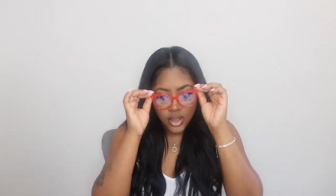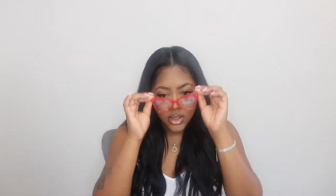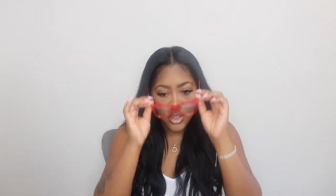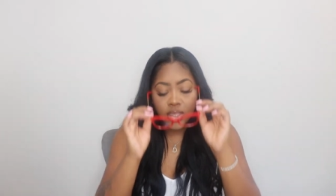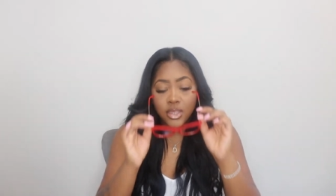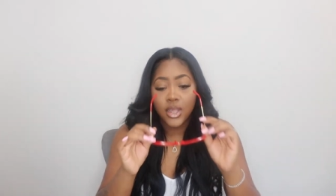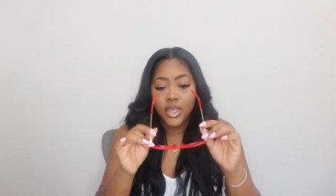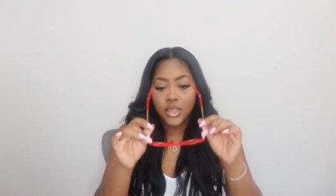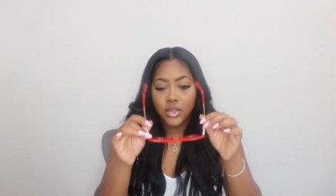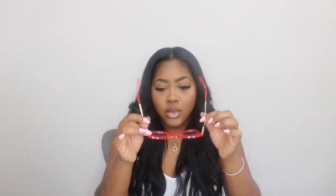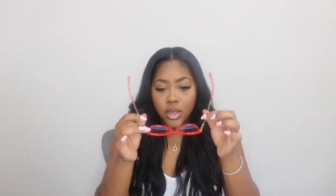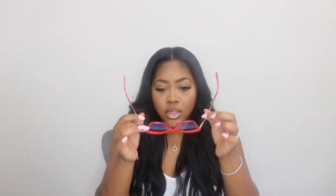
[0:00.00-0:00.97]
These
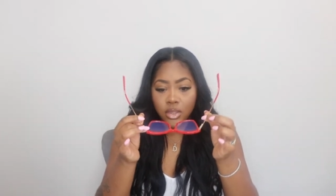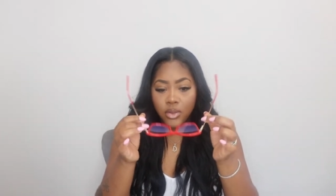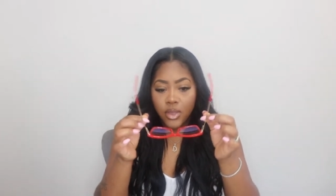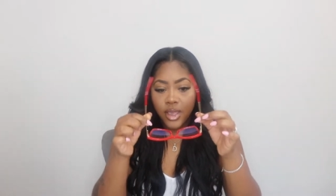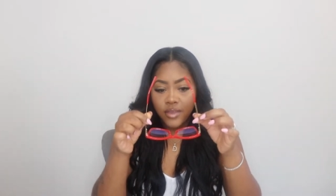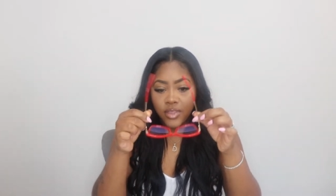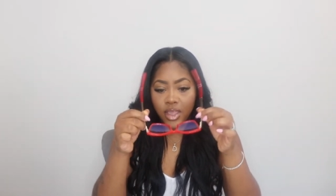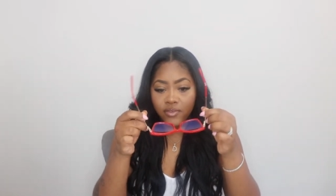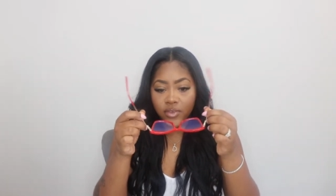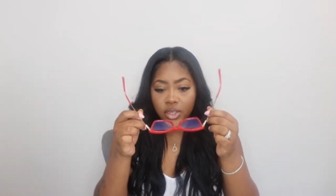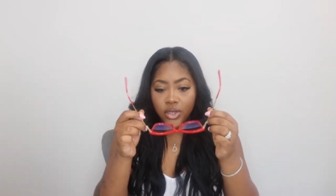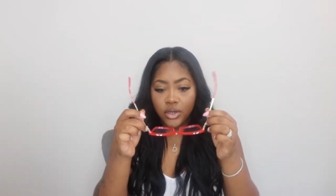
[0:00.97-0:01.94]
glasses also have that
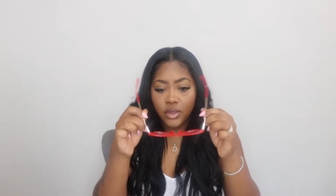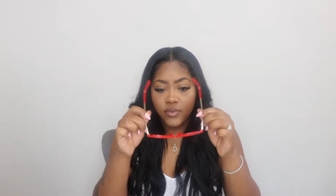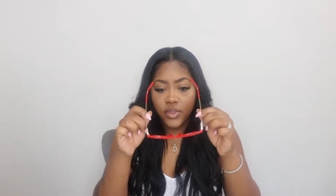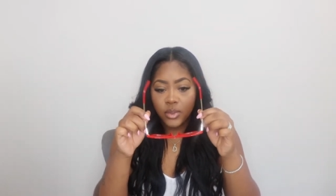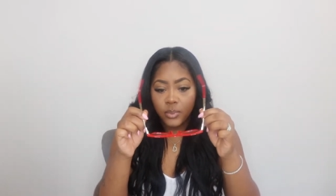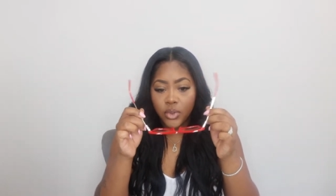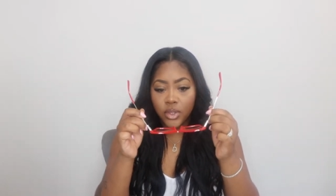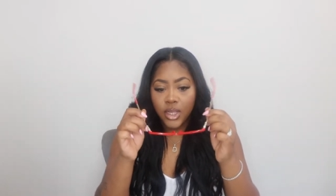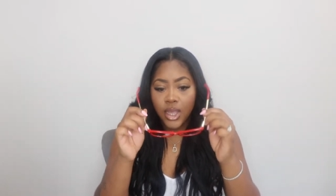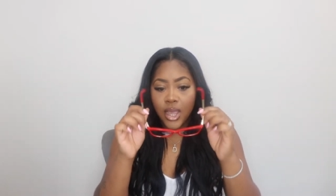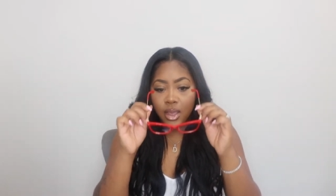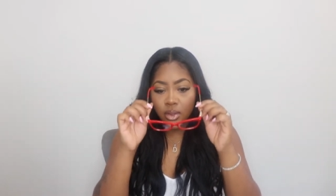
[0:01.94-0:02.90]
feature of the
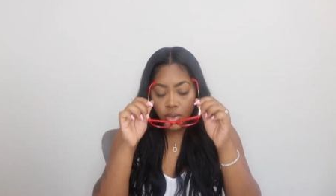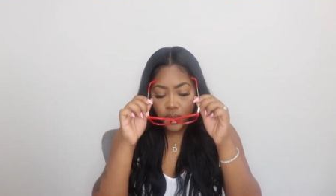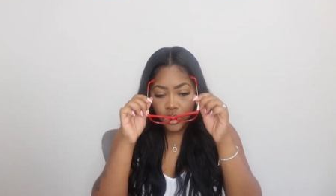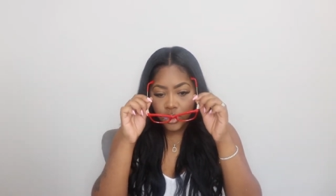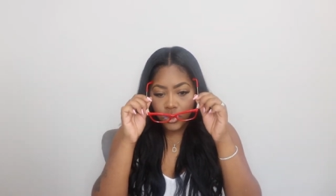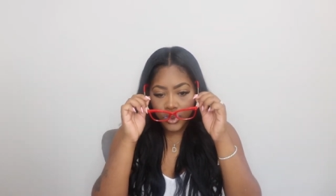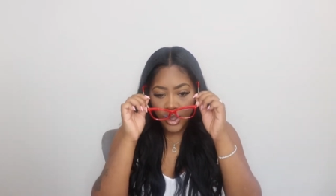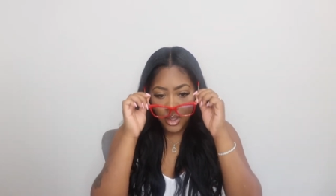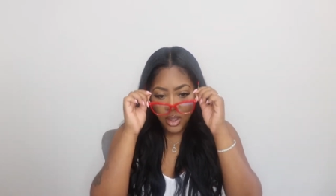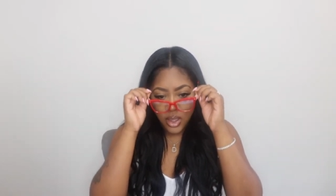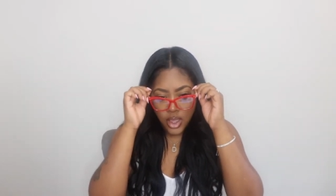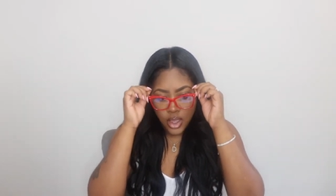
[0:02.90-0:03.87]
pulling out a little
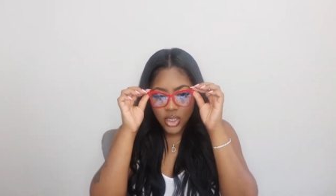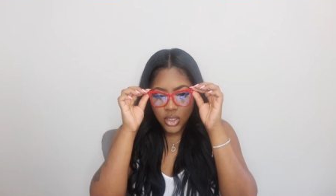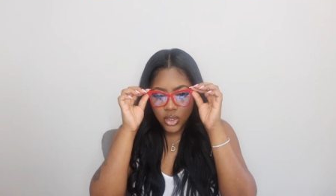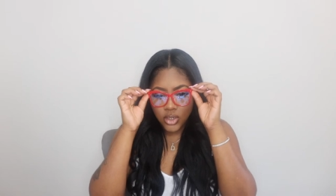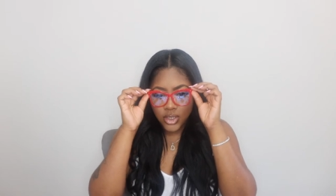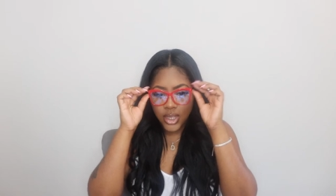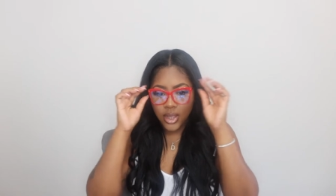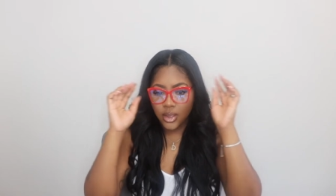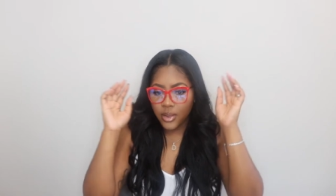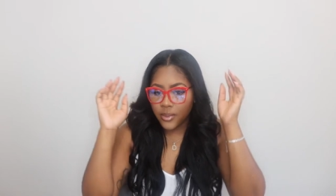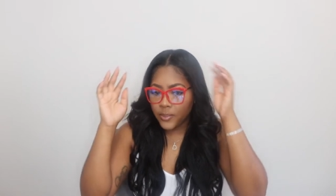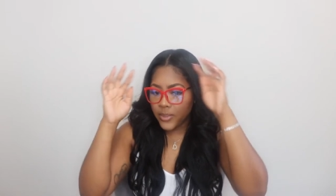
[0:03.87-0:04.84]
bit. These are just like
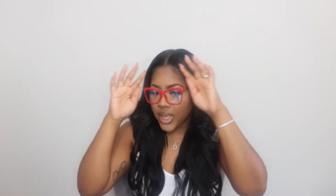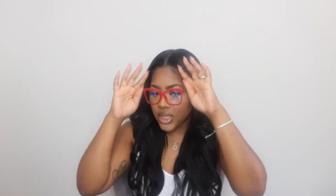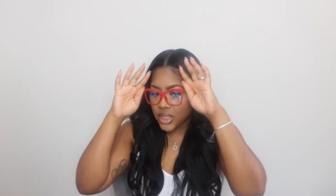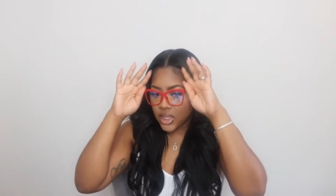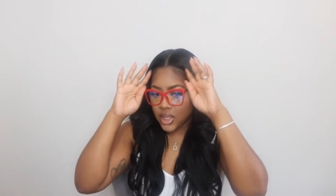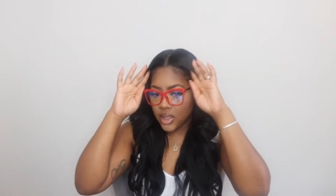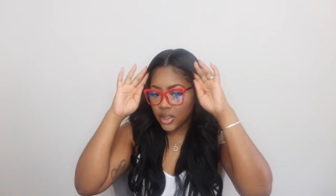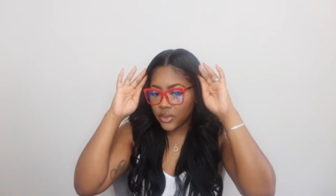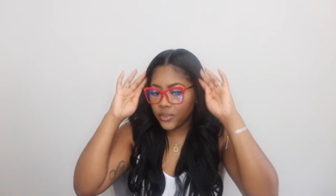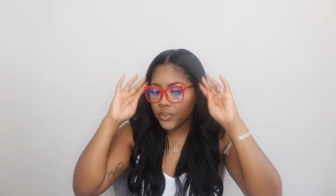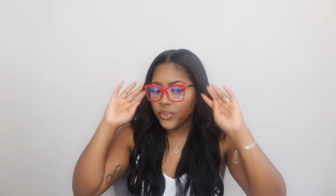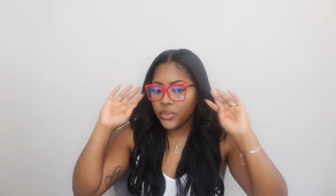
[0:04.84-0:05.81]
a basic,
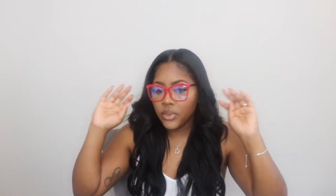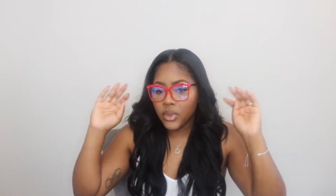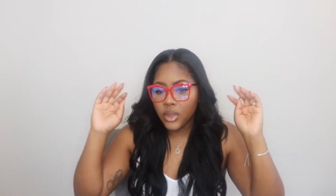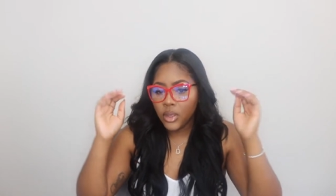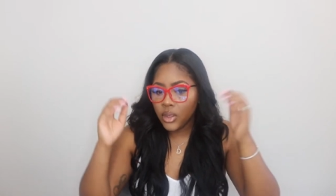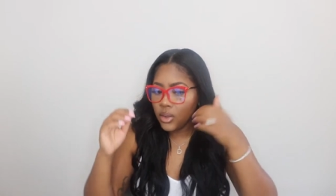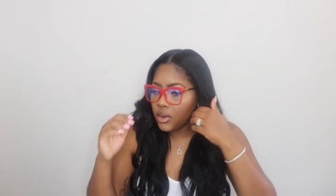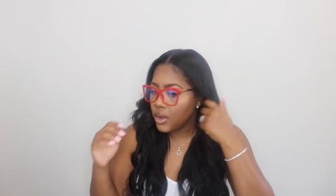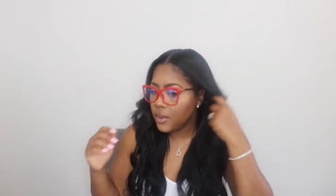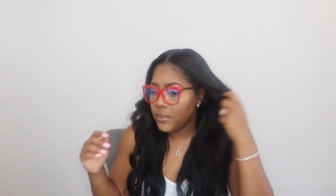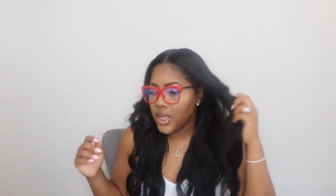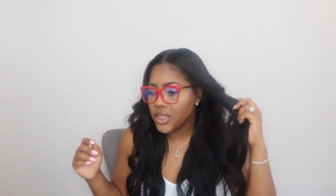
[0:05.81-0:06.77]
you know,
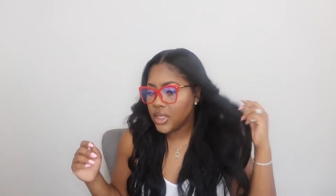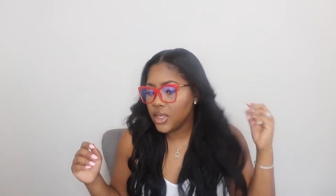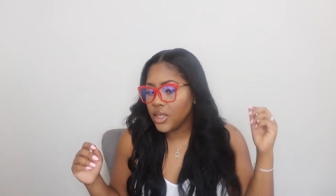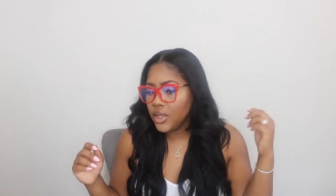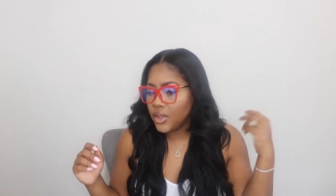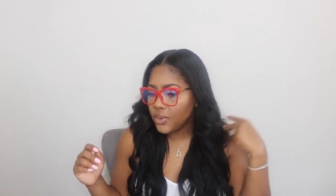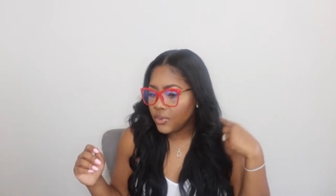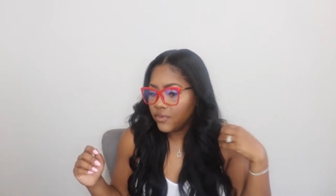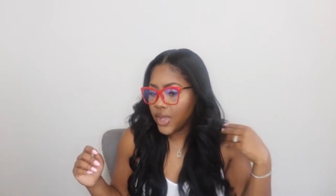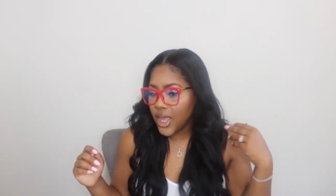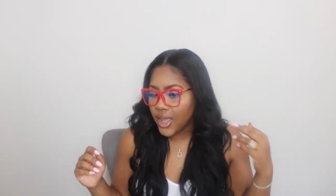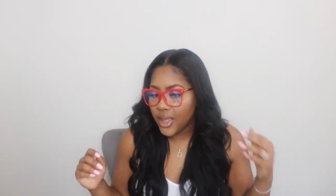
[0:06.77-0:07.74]
a basic cute
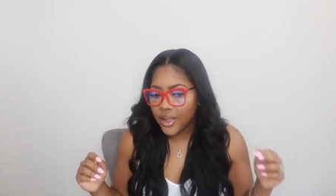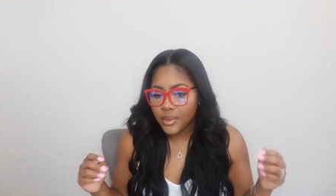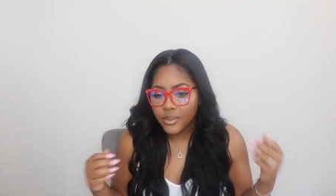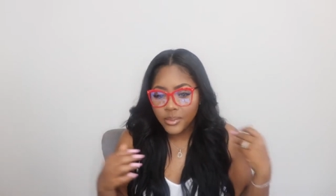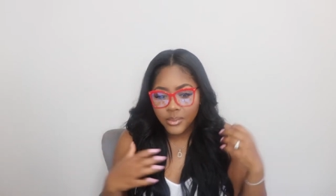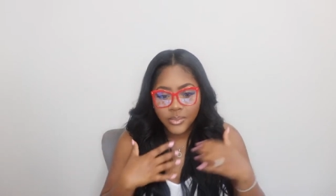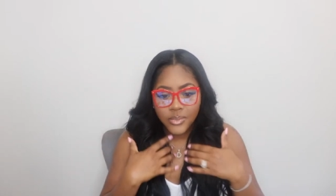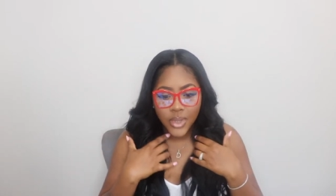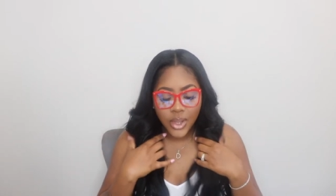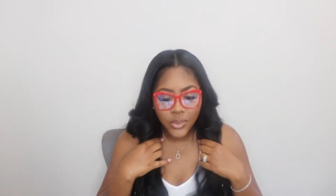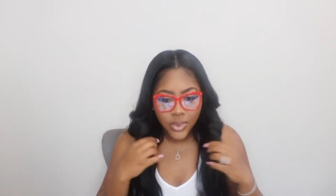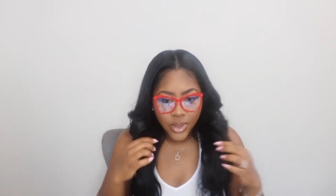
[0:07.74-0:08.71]
vibe.
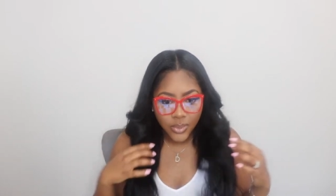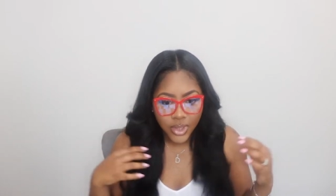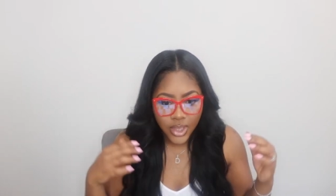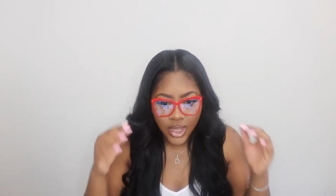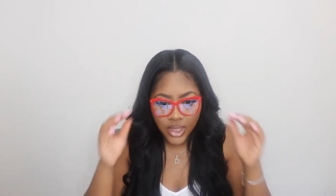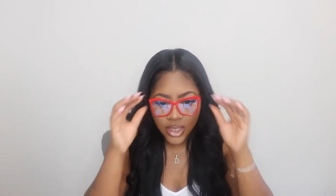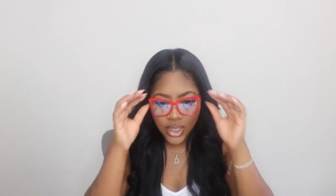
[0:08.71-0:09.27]
Really, really like